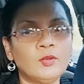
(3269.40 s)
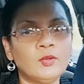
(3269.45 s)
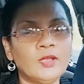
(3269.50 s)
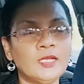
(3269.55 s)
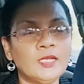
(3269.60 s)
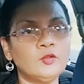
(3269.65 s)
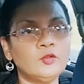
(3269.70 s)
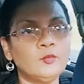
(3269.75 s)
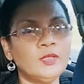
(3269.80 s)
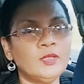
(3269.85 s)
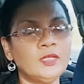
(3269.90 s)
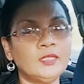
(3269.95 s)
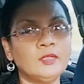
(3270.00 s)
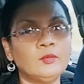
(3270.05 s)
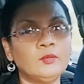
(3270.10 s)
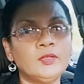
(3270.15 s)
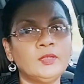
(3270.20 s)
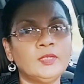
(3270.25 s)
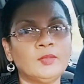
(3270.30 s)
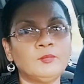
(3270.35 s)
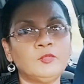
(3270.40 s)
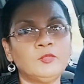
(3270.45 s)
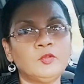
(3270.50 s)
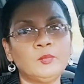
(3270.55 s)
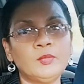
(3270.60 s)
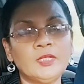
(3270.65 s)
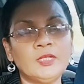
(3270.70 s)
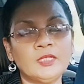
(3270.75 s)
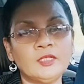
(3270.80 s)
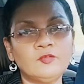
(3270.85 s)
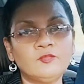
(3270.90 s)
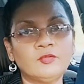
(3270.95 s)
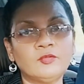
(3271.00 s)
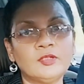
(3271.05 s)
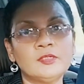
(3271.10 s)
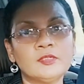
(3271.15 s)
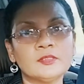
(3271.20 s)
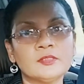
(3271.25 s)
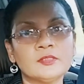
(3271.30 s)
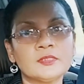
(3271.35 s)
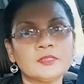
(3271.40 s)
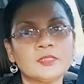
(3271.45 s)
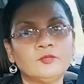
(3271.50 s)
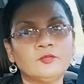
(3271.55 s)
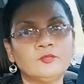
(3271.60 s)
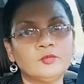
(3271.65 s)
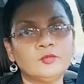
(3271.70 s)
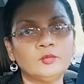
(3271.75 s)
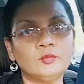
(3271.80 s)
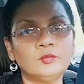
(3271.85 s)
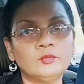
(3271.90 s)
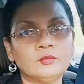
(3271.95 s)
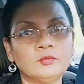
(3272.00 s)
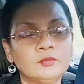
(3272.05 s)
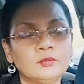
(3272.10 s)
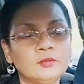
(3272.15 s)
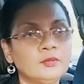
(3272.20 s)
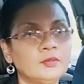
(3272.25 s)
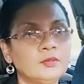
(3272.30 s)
while you're building with them, you're building for yourself too.